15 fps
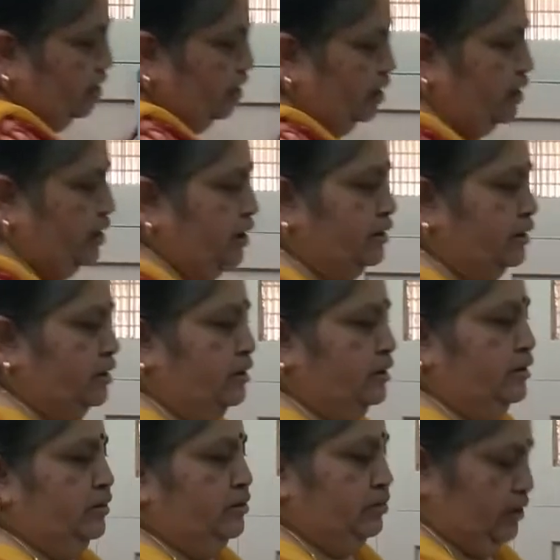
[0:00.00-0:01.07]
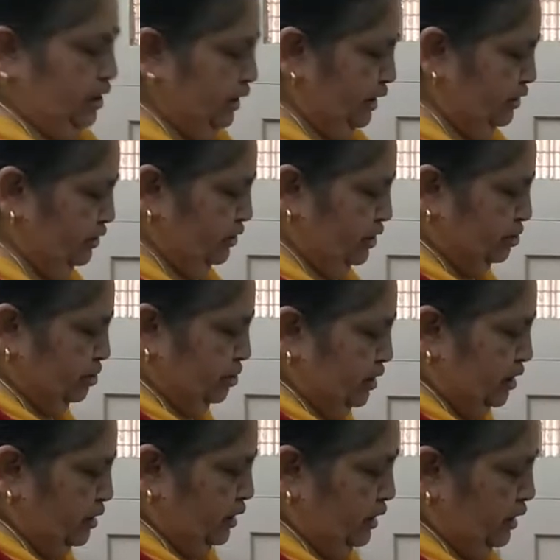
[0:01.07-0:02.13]
or solidus.
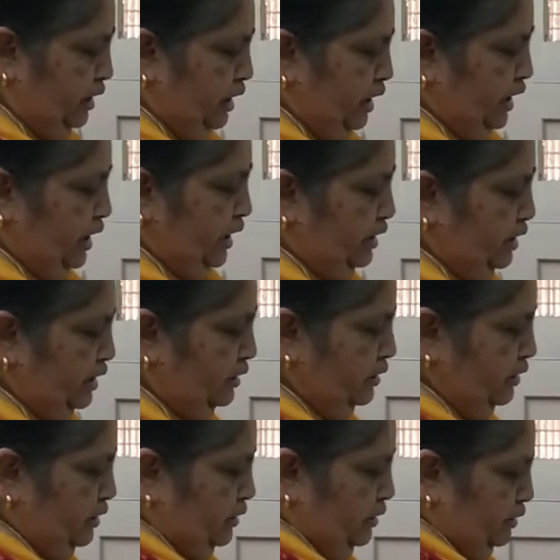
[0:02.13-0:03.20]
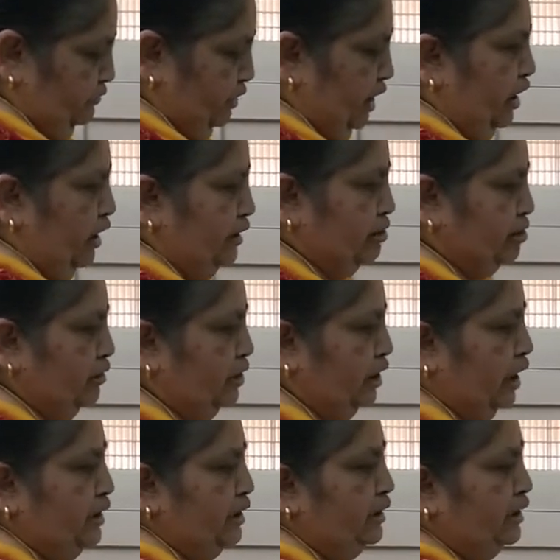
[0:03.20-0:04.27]
And we also
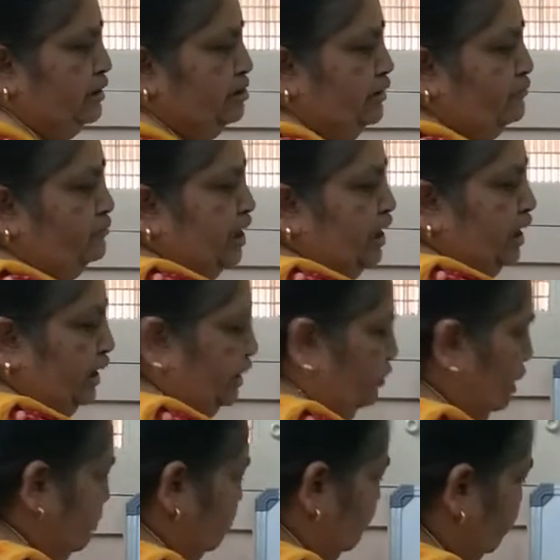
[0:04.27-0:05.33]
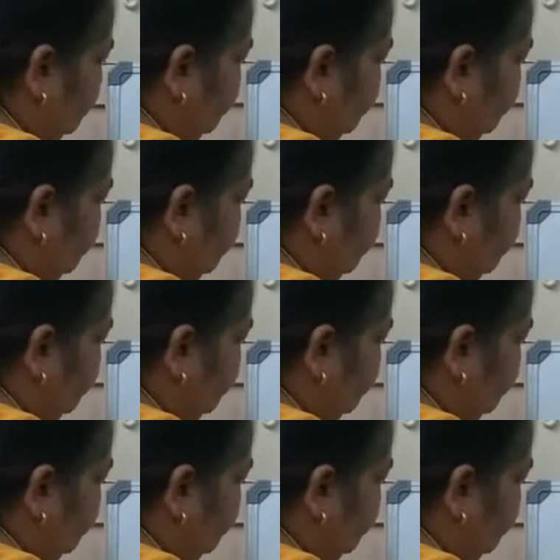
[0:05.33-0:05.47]
call it as a vinculum.